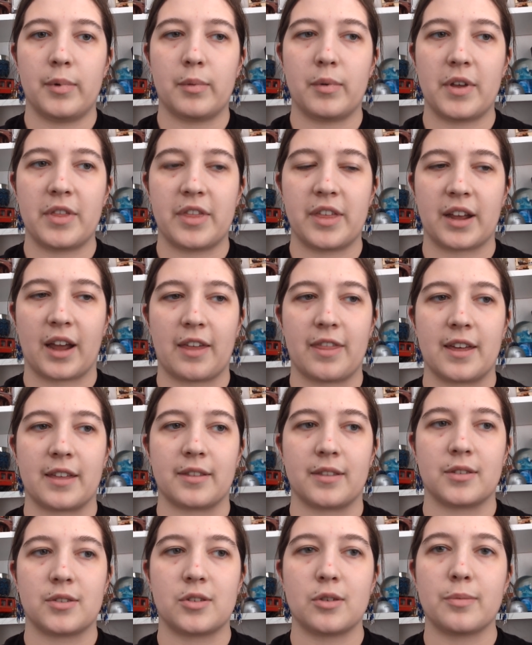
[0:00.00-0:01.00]
But one thing I
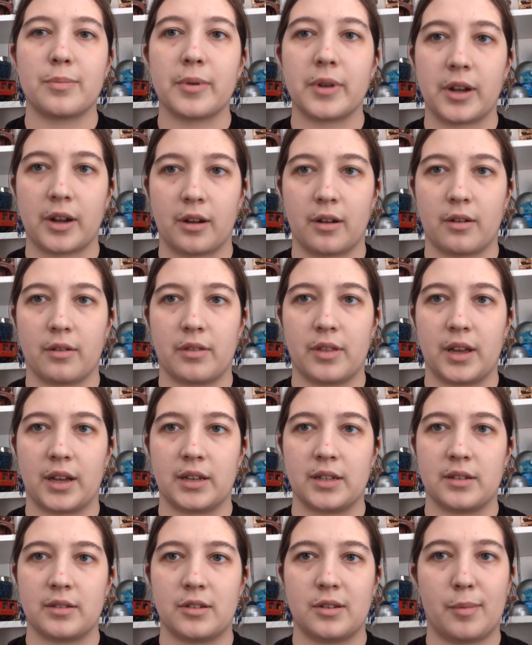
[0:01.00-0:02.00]
think the superpower
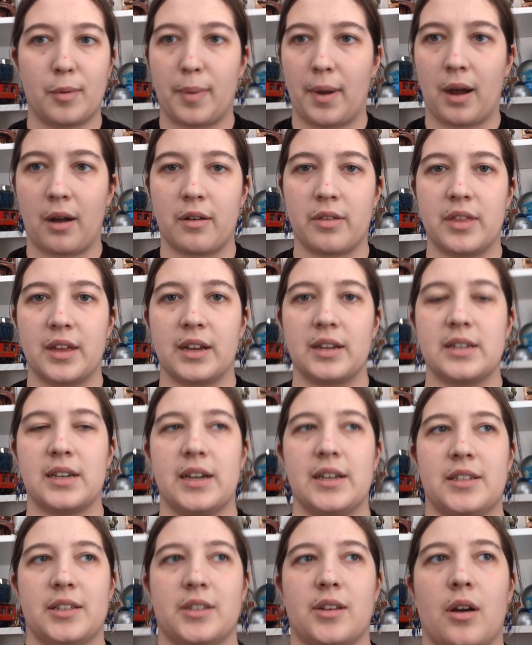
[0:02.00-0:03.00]
thing
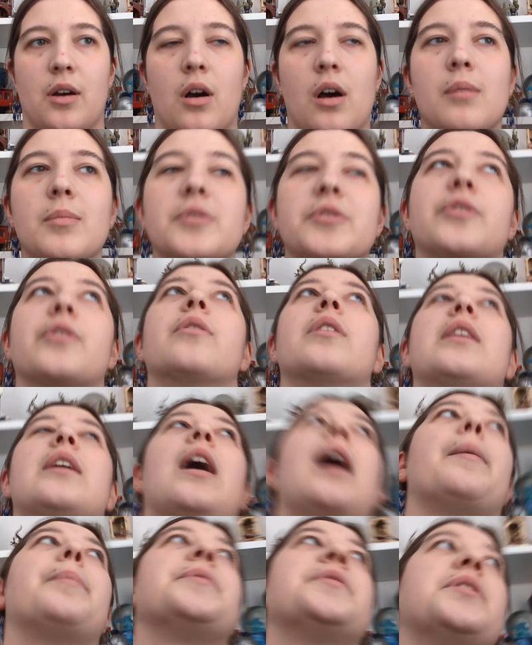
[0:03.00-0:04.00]
does is almost go to
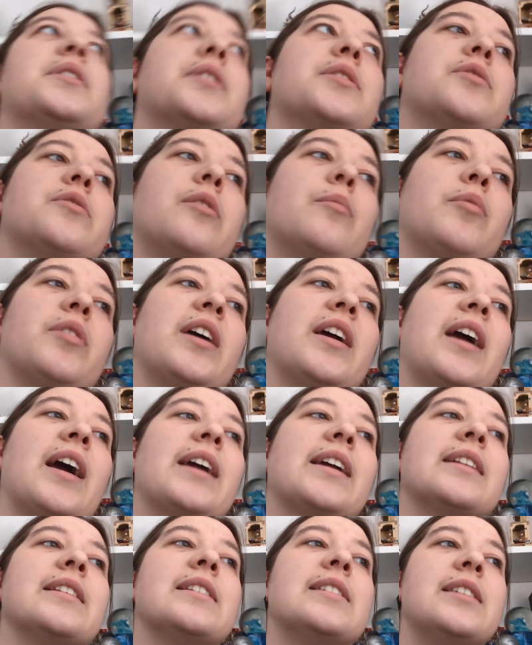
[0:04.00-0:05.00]
the opposite extreme where like
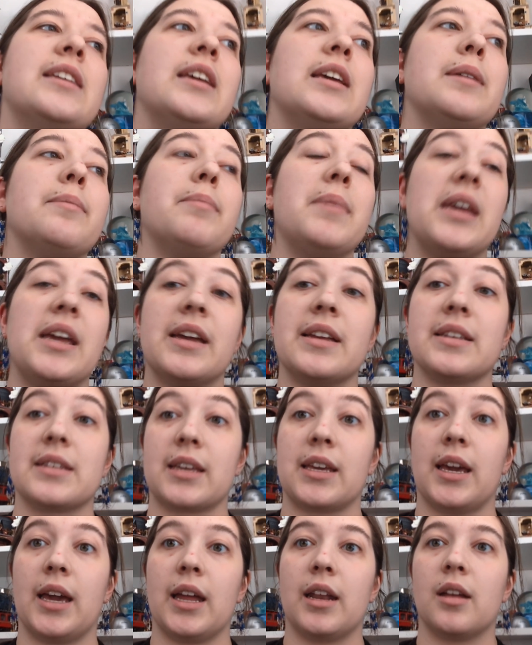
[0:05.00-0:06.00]
I can see me as
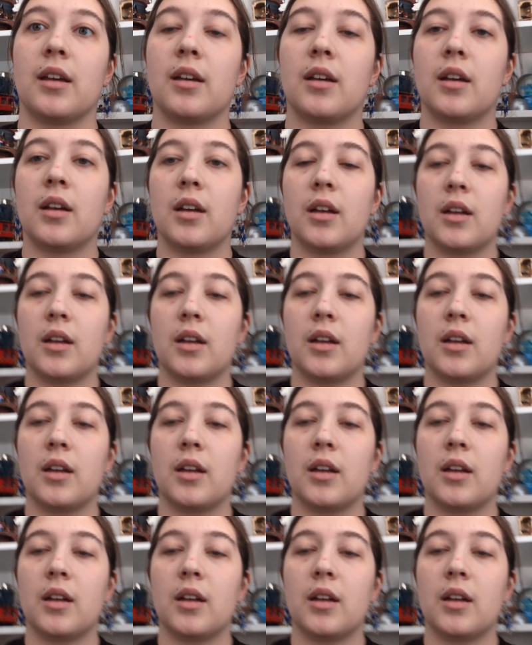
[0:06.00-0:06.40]
a kid